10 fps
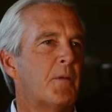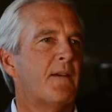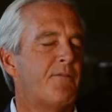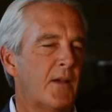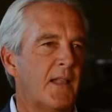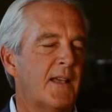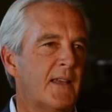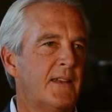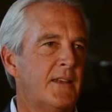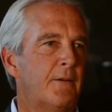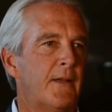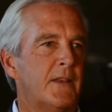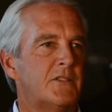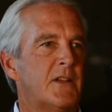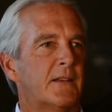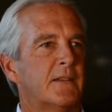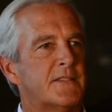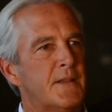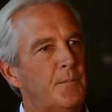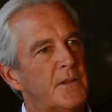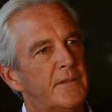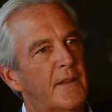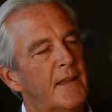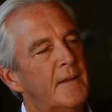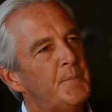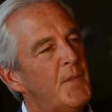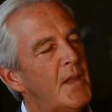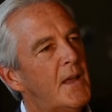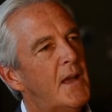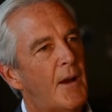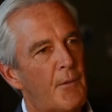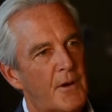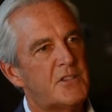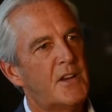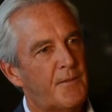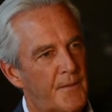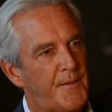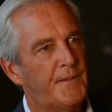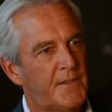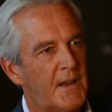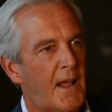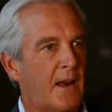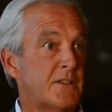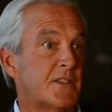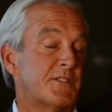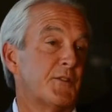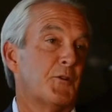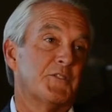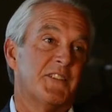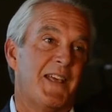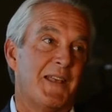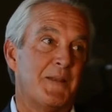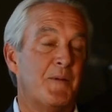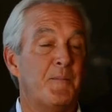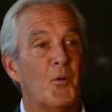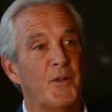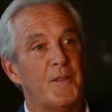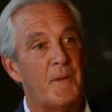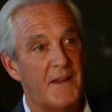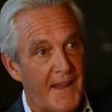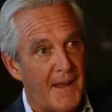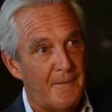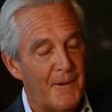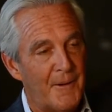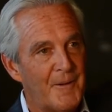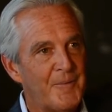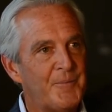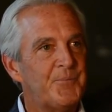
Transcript: But I felt like I needed to write a check to CBC. I wrote a check for $50 because, of course, it had to be more than my dad wrote.